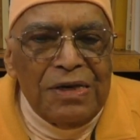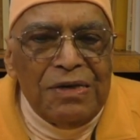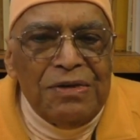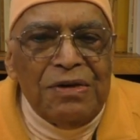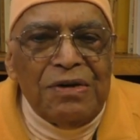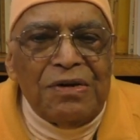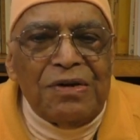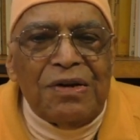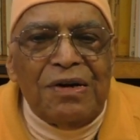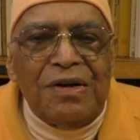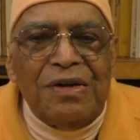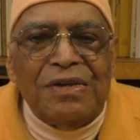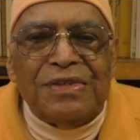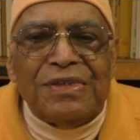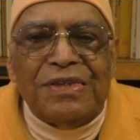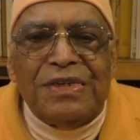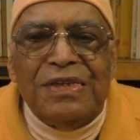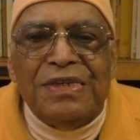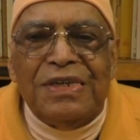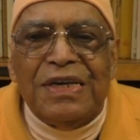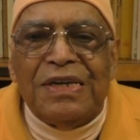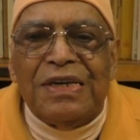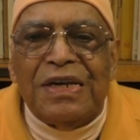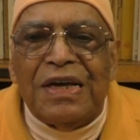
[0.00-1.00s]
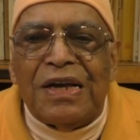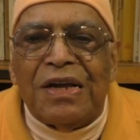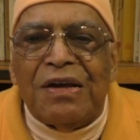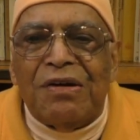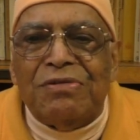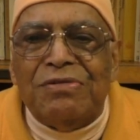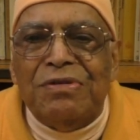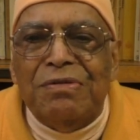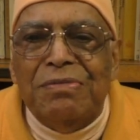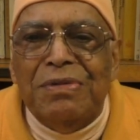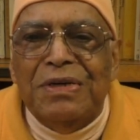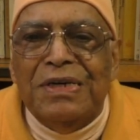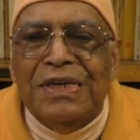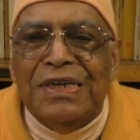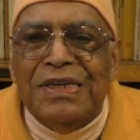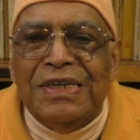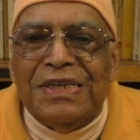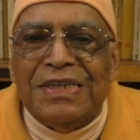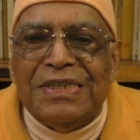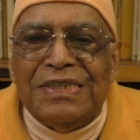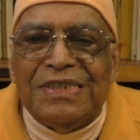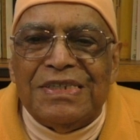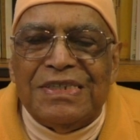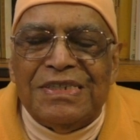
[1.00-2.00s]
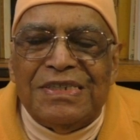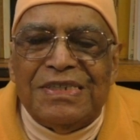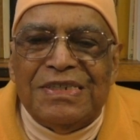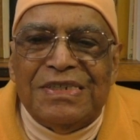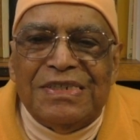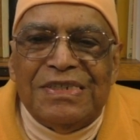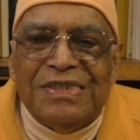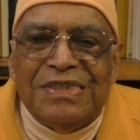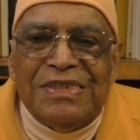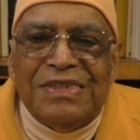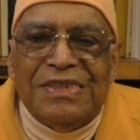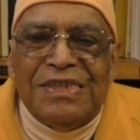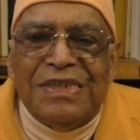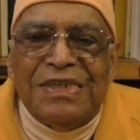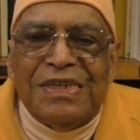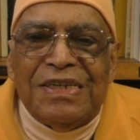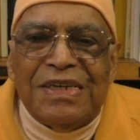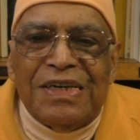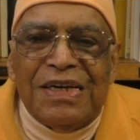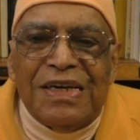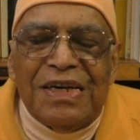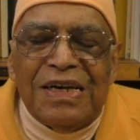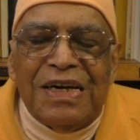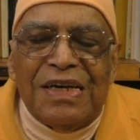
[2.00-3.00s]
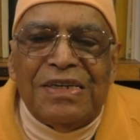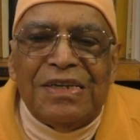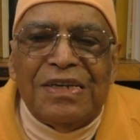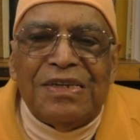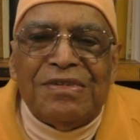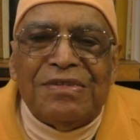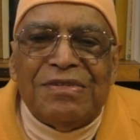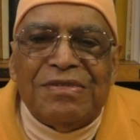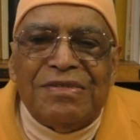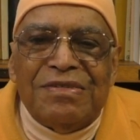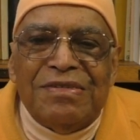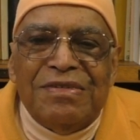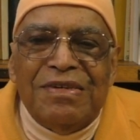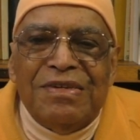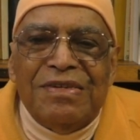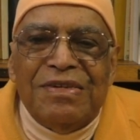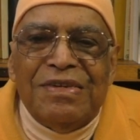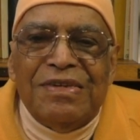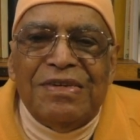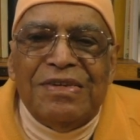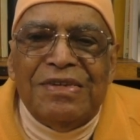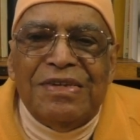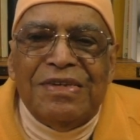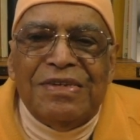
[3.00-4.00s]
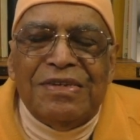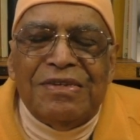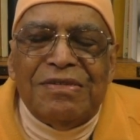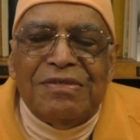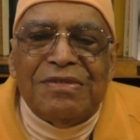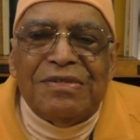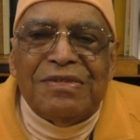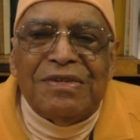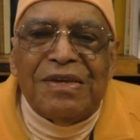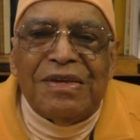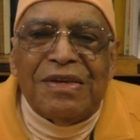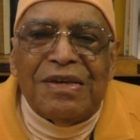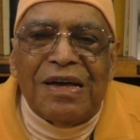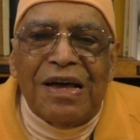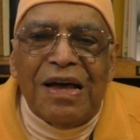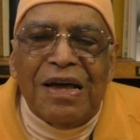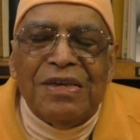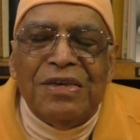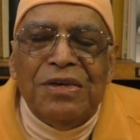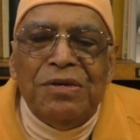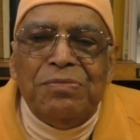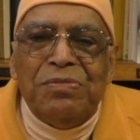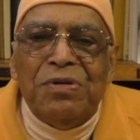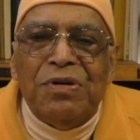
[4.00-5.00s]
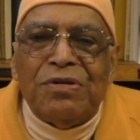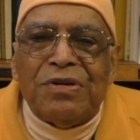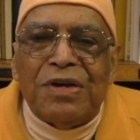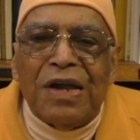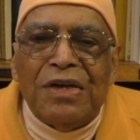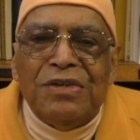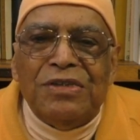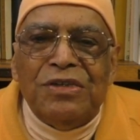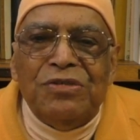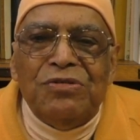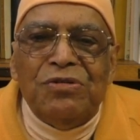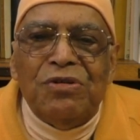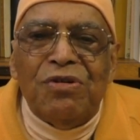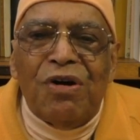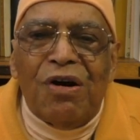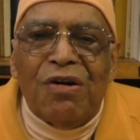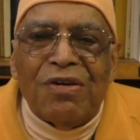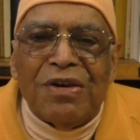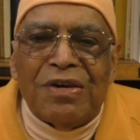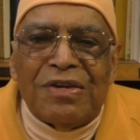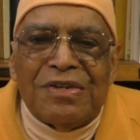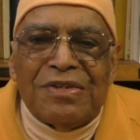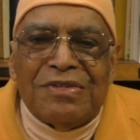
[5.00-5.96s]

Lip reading: You are all seated around me and I hypnotize you all.